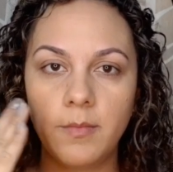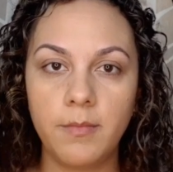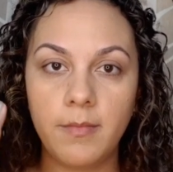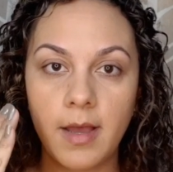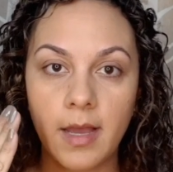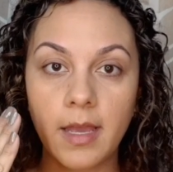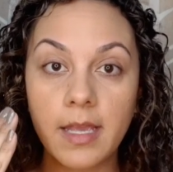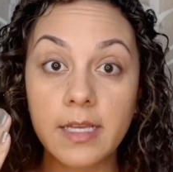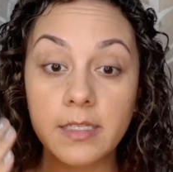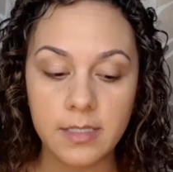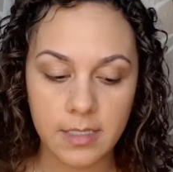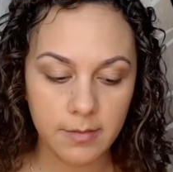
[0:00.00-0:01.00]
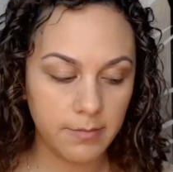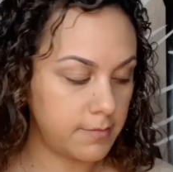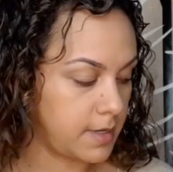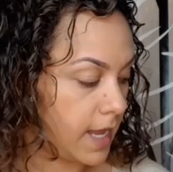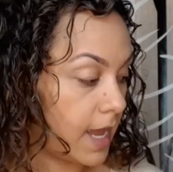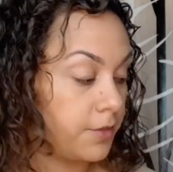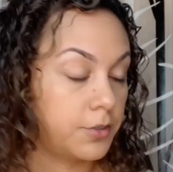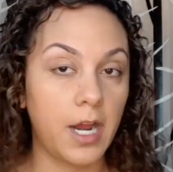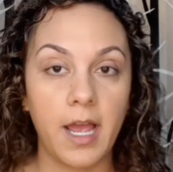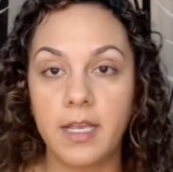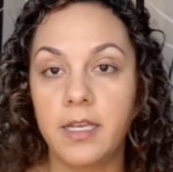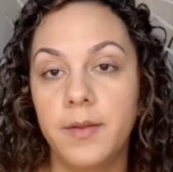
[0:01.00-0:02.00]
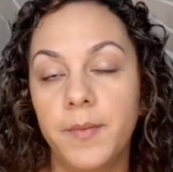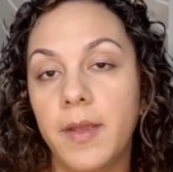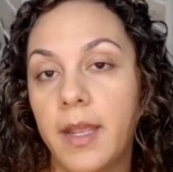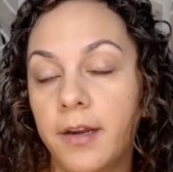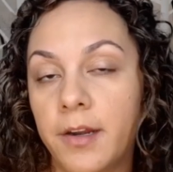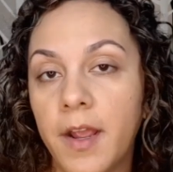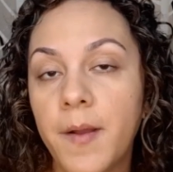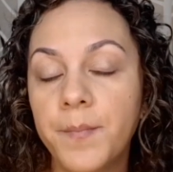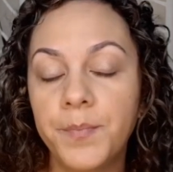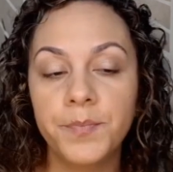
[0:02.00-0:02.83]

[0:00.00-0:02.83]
my under eye area,